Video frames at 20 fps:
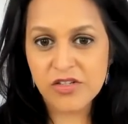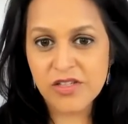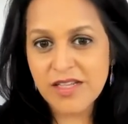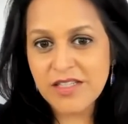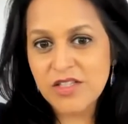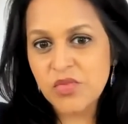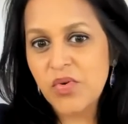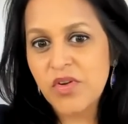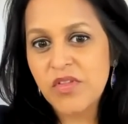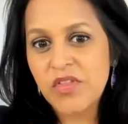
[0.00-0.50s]

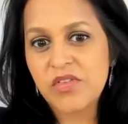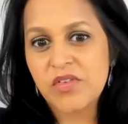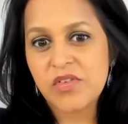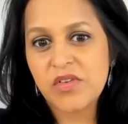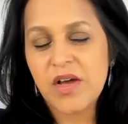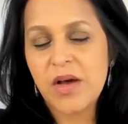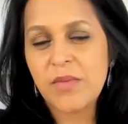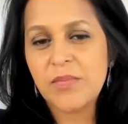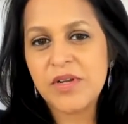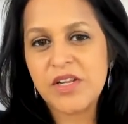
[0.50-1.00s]
That's where the
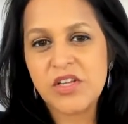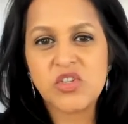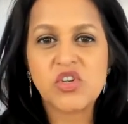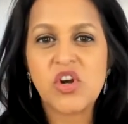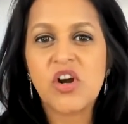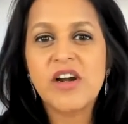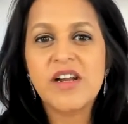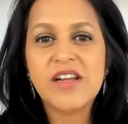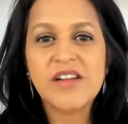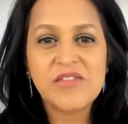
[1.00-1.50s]
company
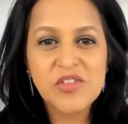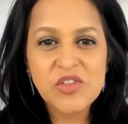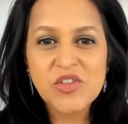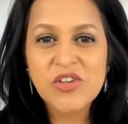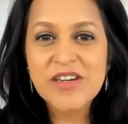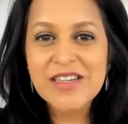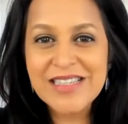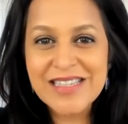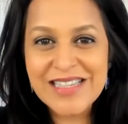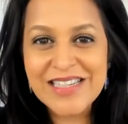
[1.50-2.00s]
started.
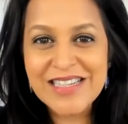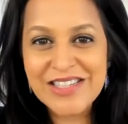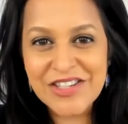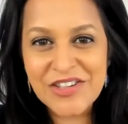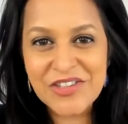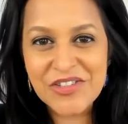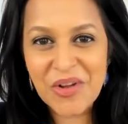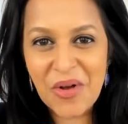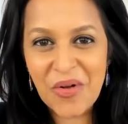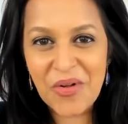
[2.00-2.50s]
Fusionary is 6
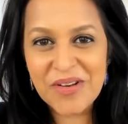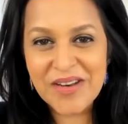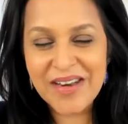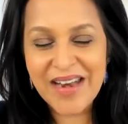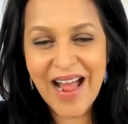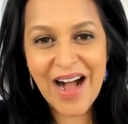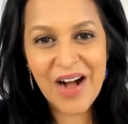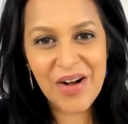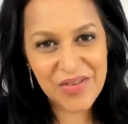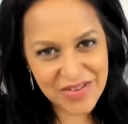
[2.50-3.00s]
years old
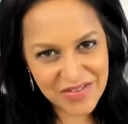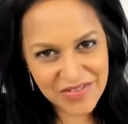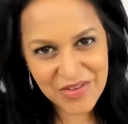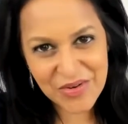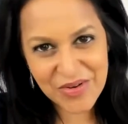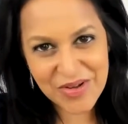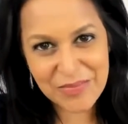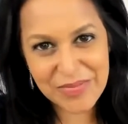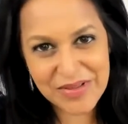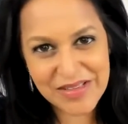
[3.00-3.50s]
now, if you
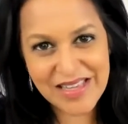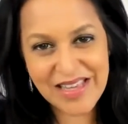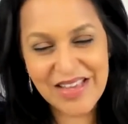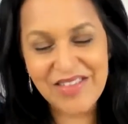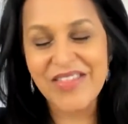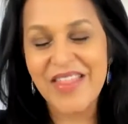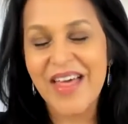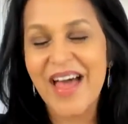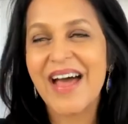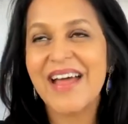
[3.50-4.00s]
can
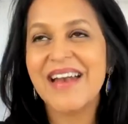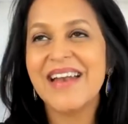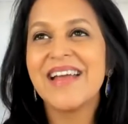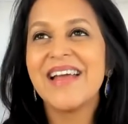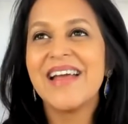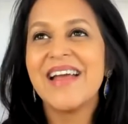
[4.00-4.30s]
believe that.